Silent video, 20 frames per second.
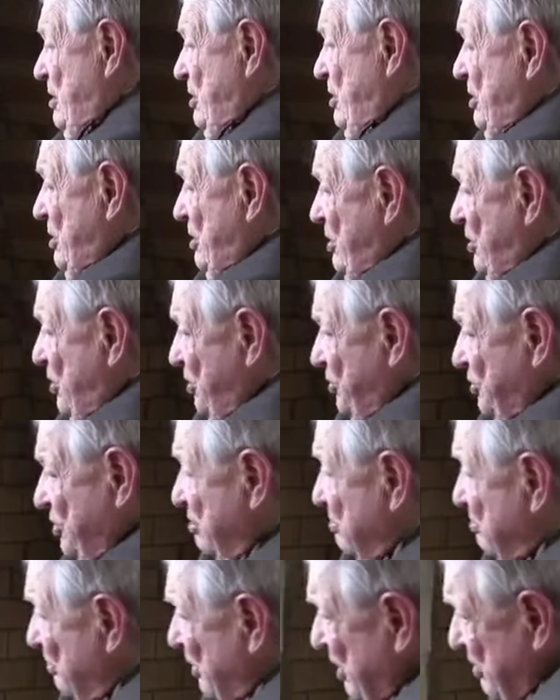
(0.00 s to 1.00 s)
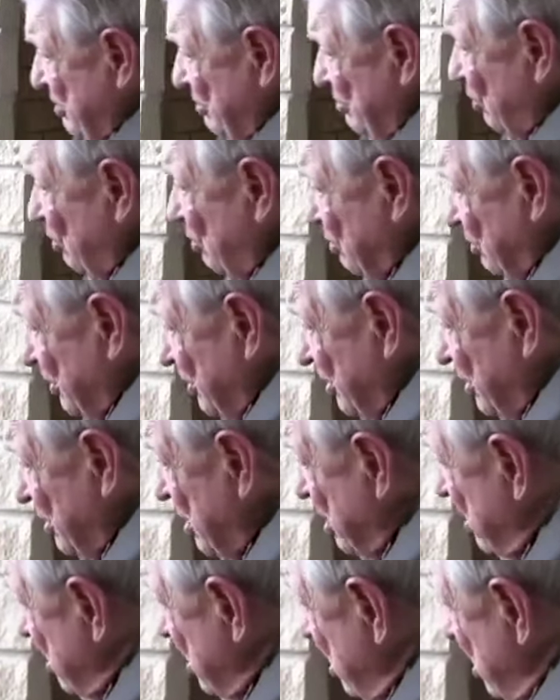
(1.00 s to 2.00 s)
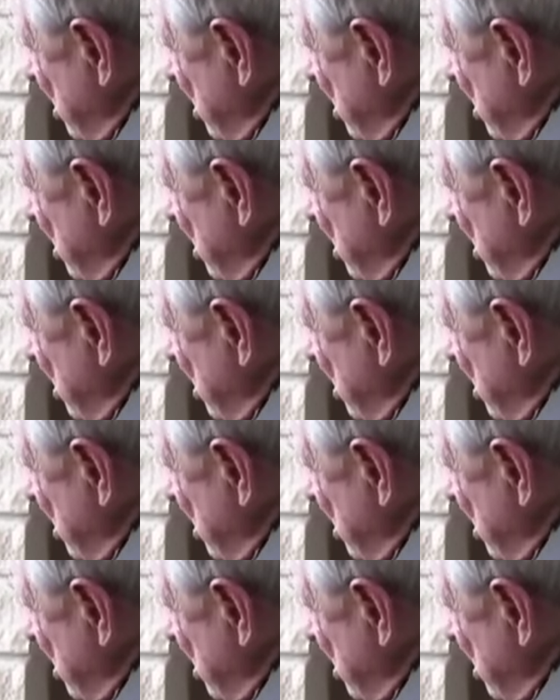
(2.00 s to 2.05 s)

he, he didn't make it over.